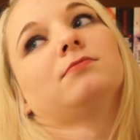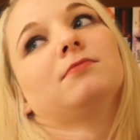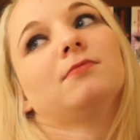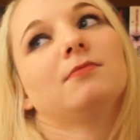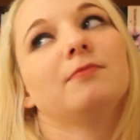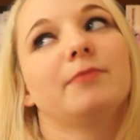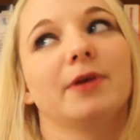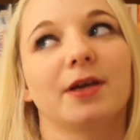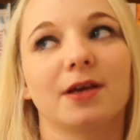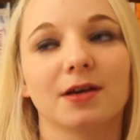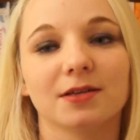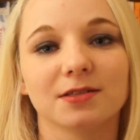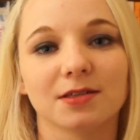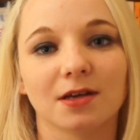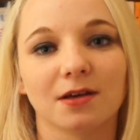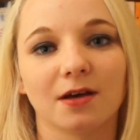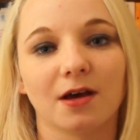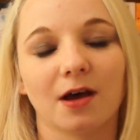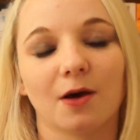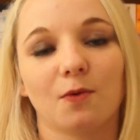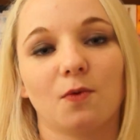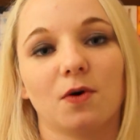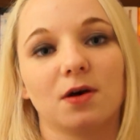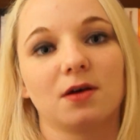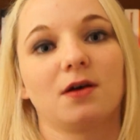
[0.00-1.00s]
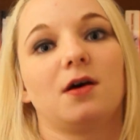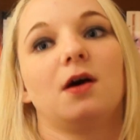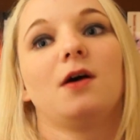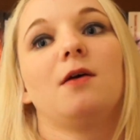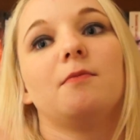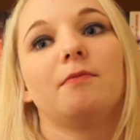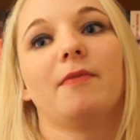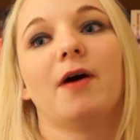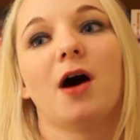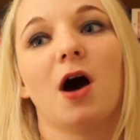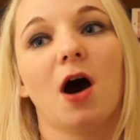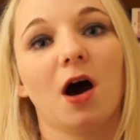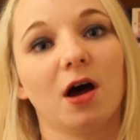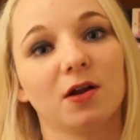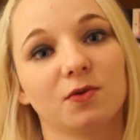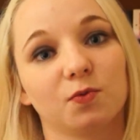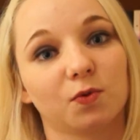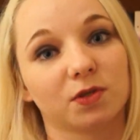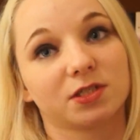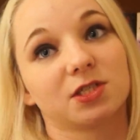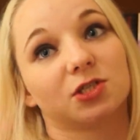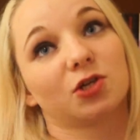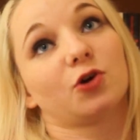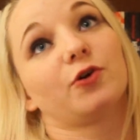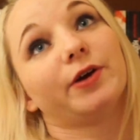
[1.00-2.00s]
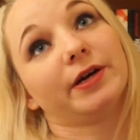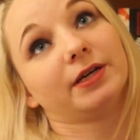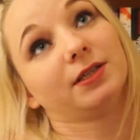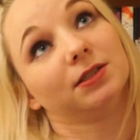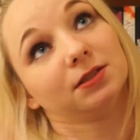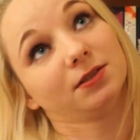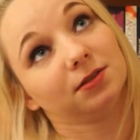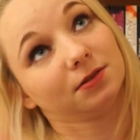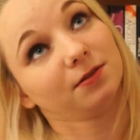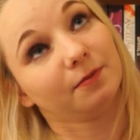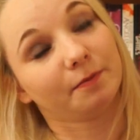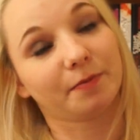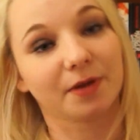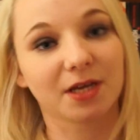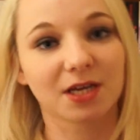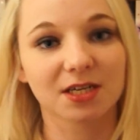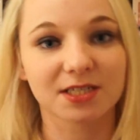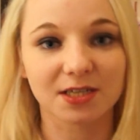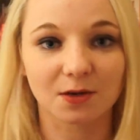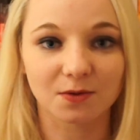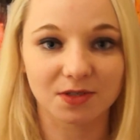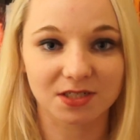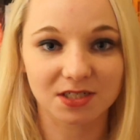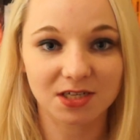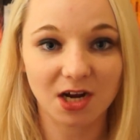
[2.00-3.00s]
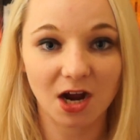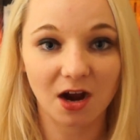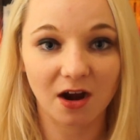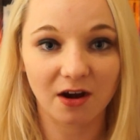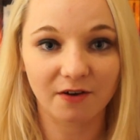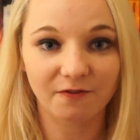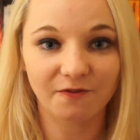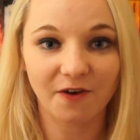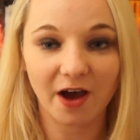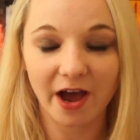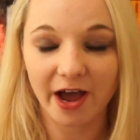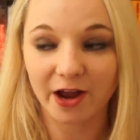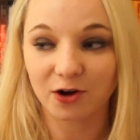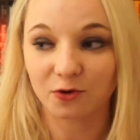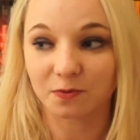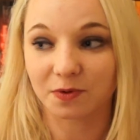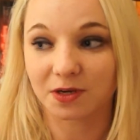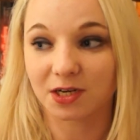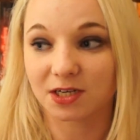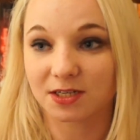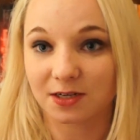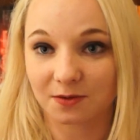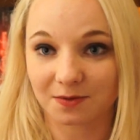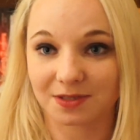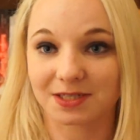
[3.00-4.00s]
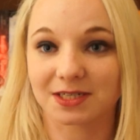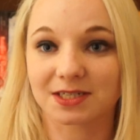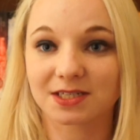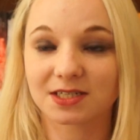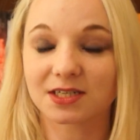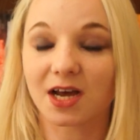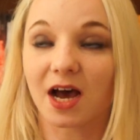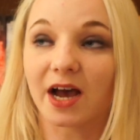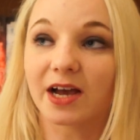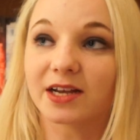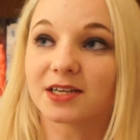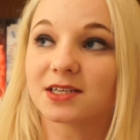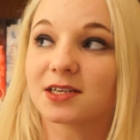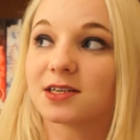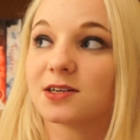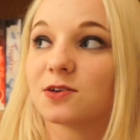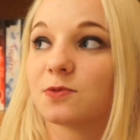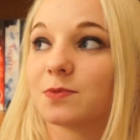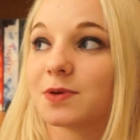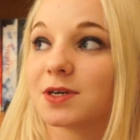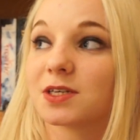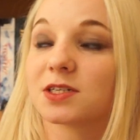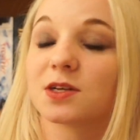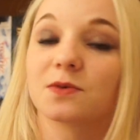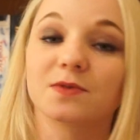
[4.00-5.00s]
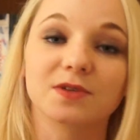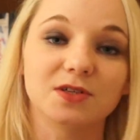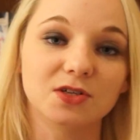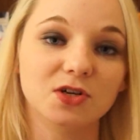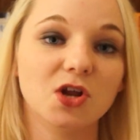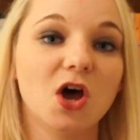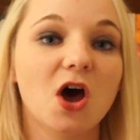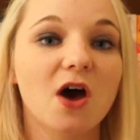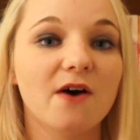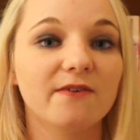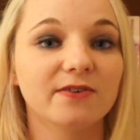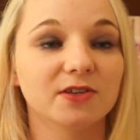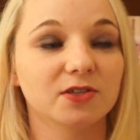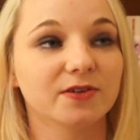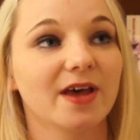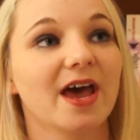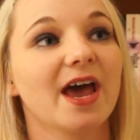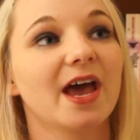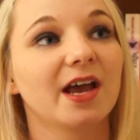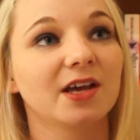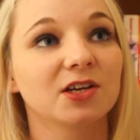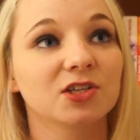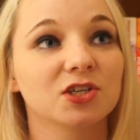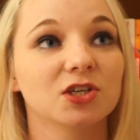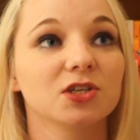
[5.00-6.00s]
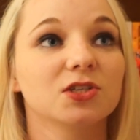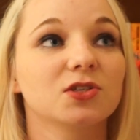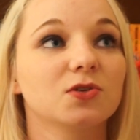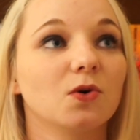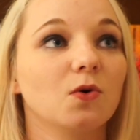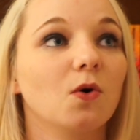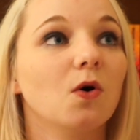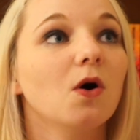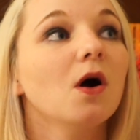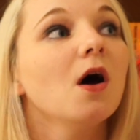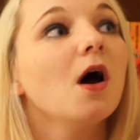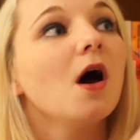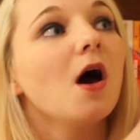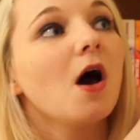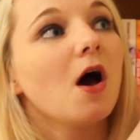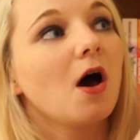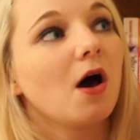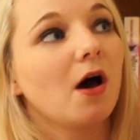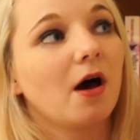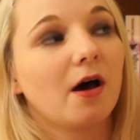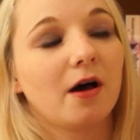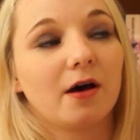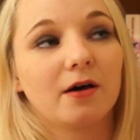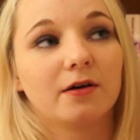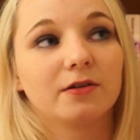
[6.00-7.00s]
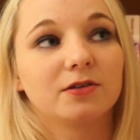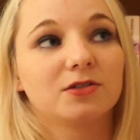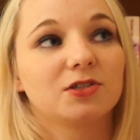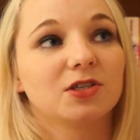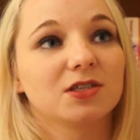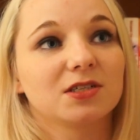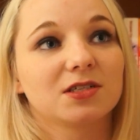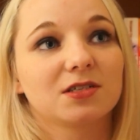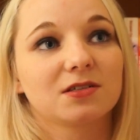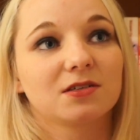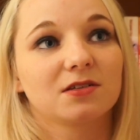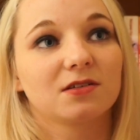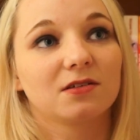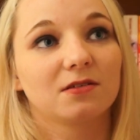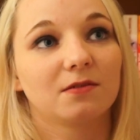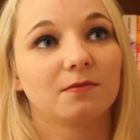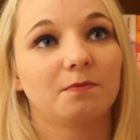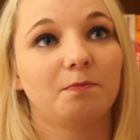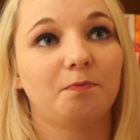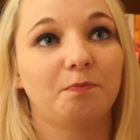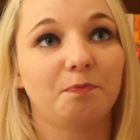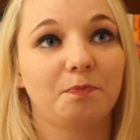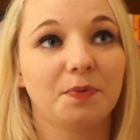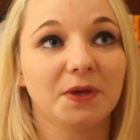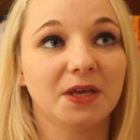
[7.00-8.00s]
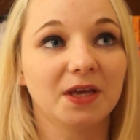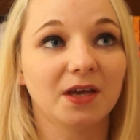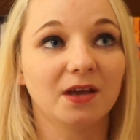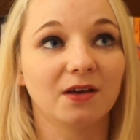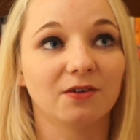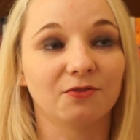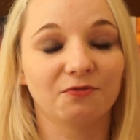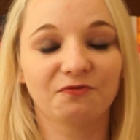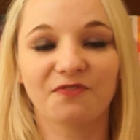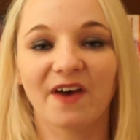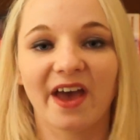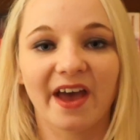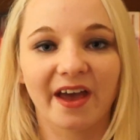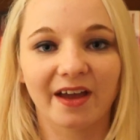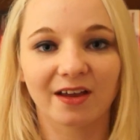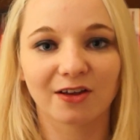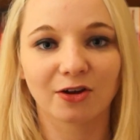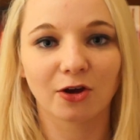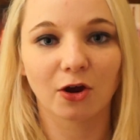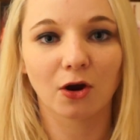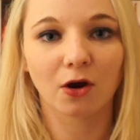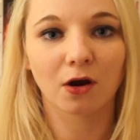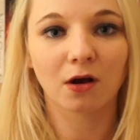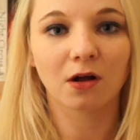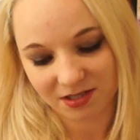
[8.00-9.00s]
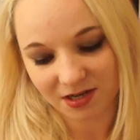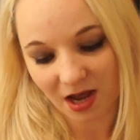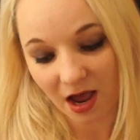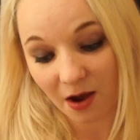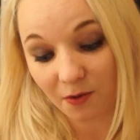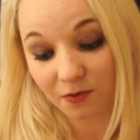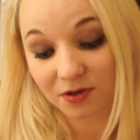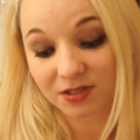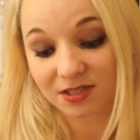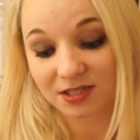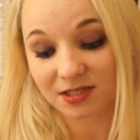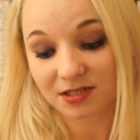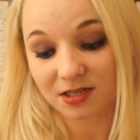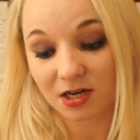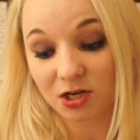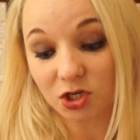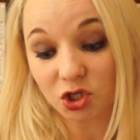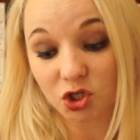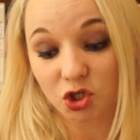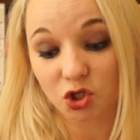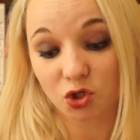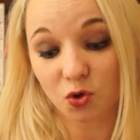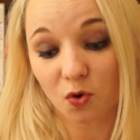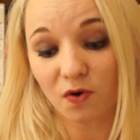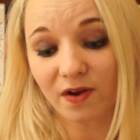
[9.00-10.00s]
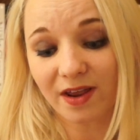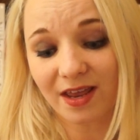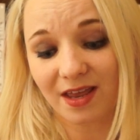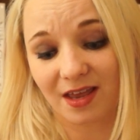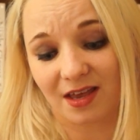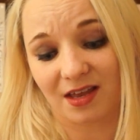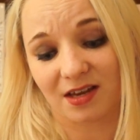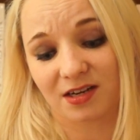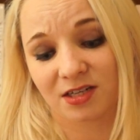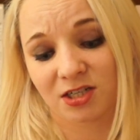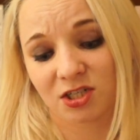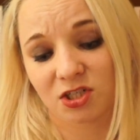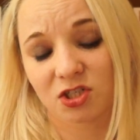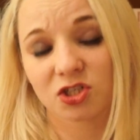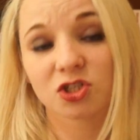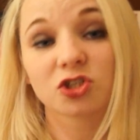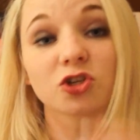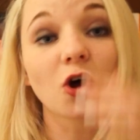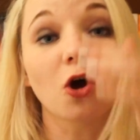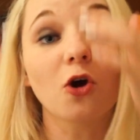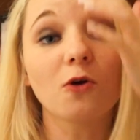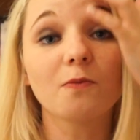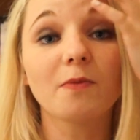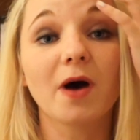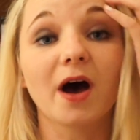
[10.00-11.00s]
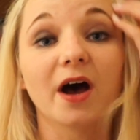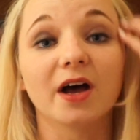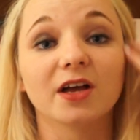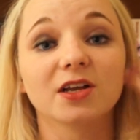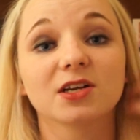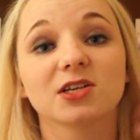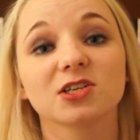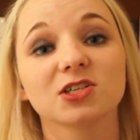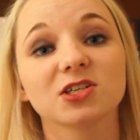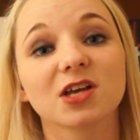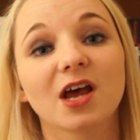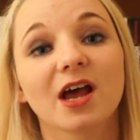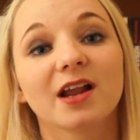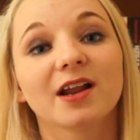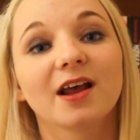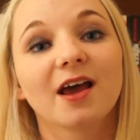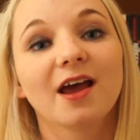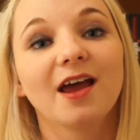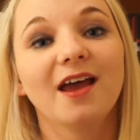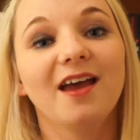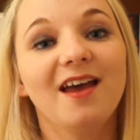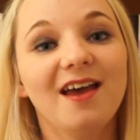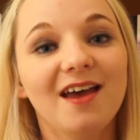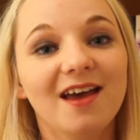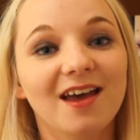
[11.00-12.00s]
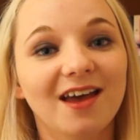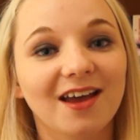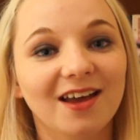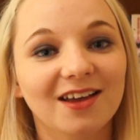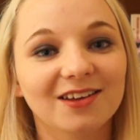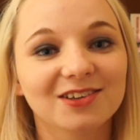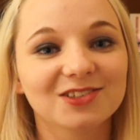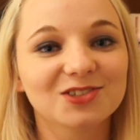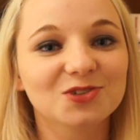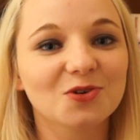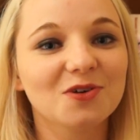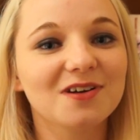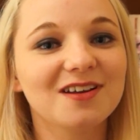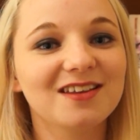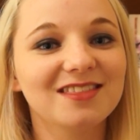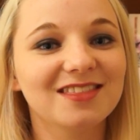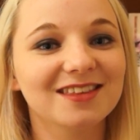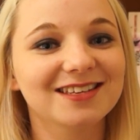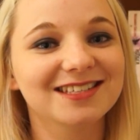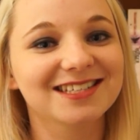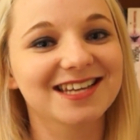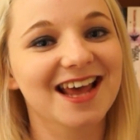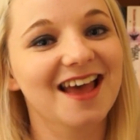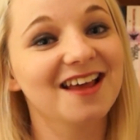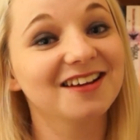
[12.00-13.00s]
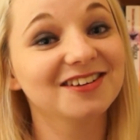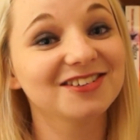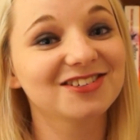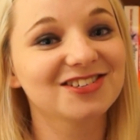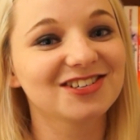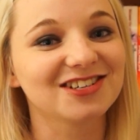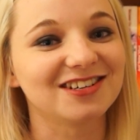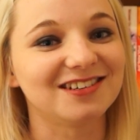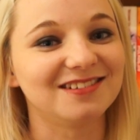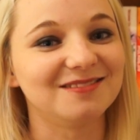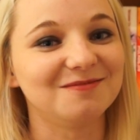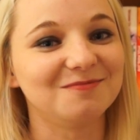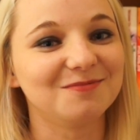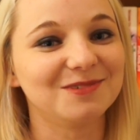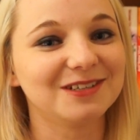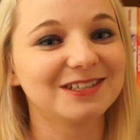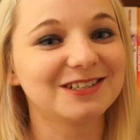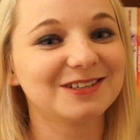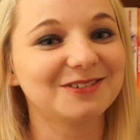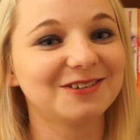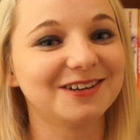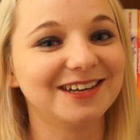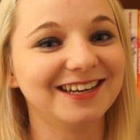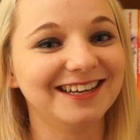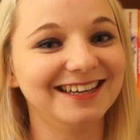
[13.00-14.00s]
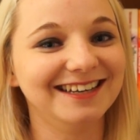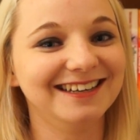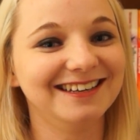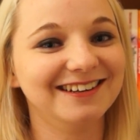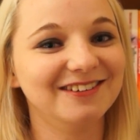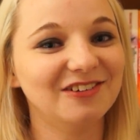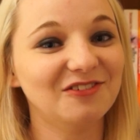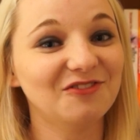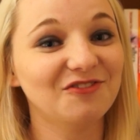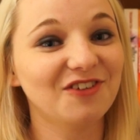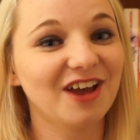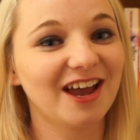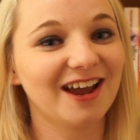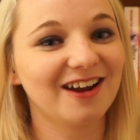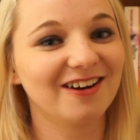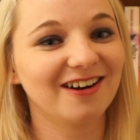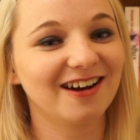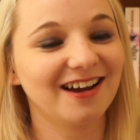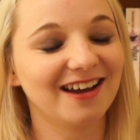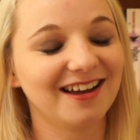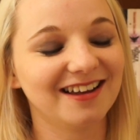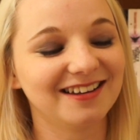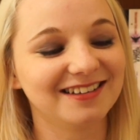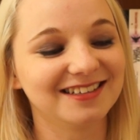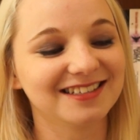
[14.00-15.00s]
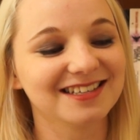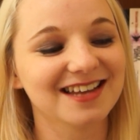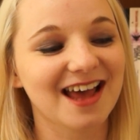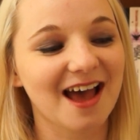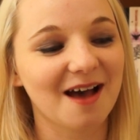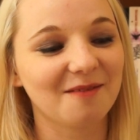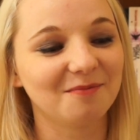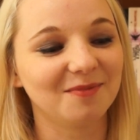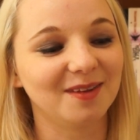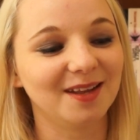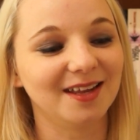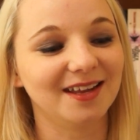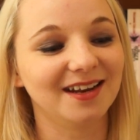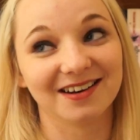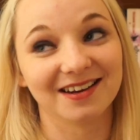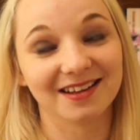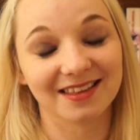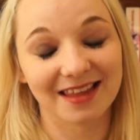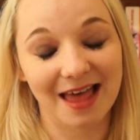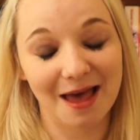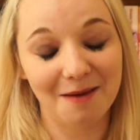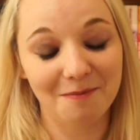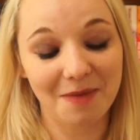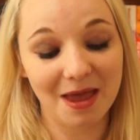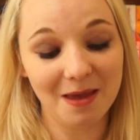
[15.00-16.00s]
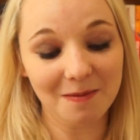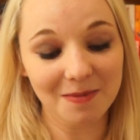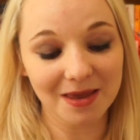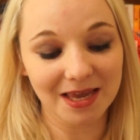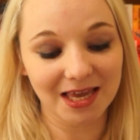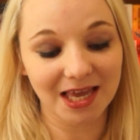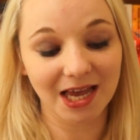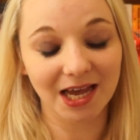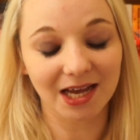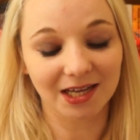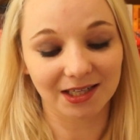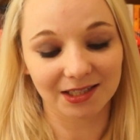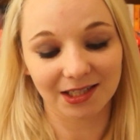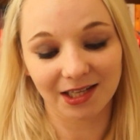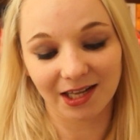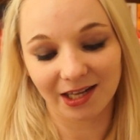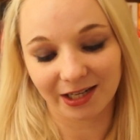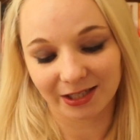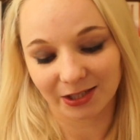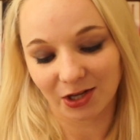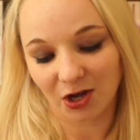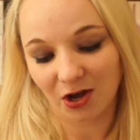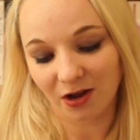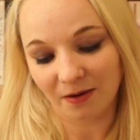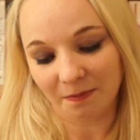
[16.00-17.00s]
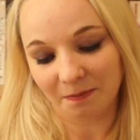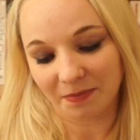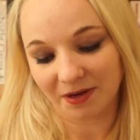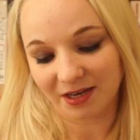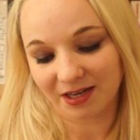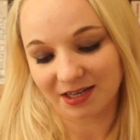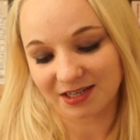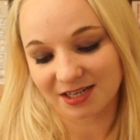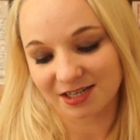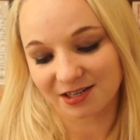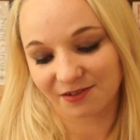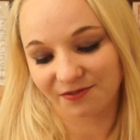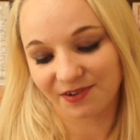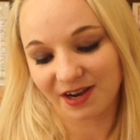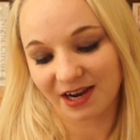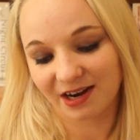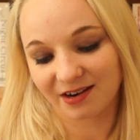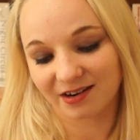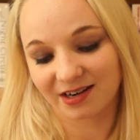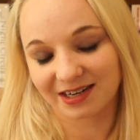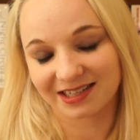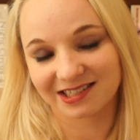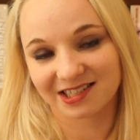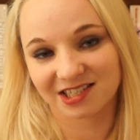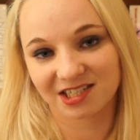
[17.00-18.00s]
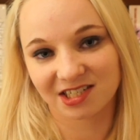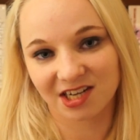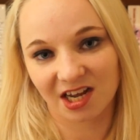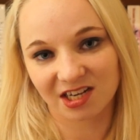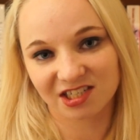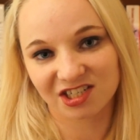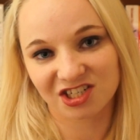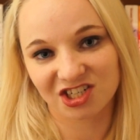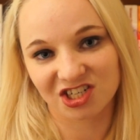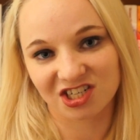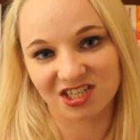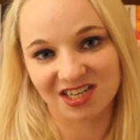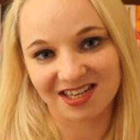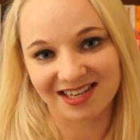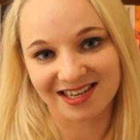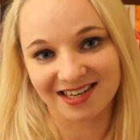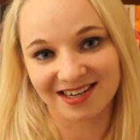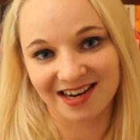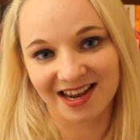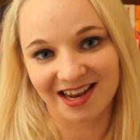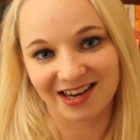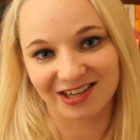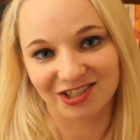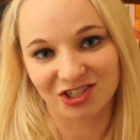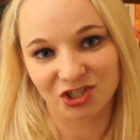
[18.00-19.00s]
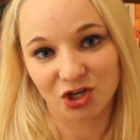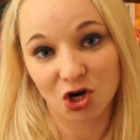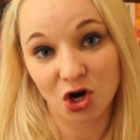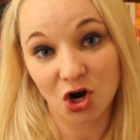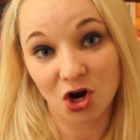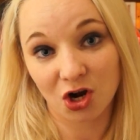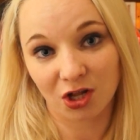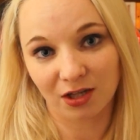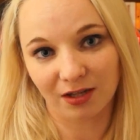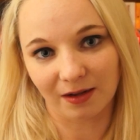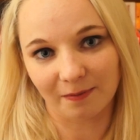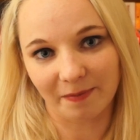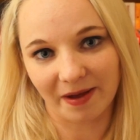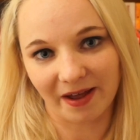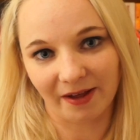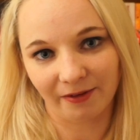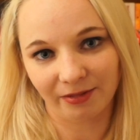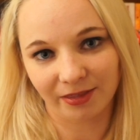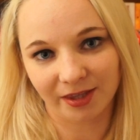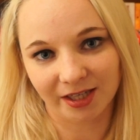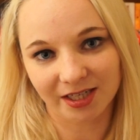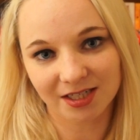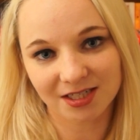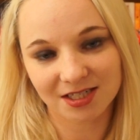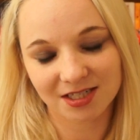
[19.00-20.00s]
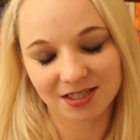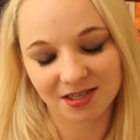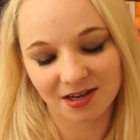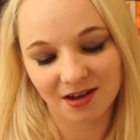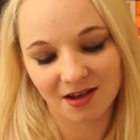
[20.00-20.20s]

because my heart wasn't going because I was terrified or because I was excited or because I was nervous or anxious or just being a fangirl. I was enjoying it so much, and I enjoyed the tension between Feyre and Tamlin, and that made me giggle a lot because Feyre is such a teenage girl about this.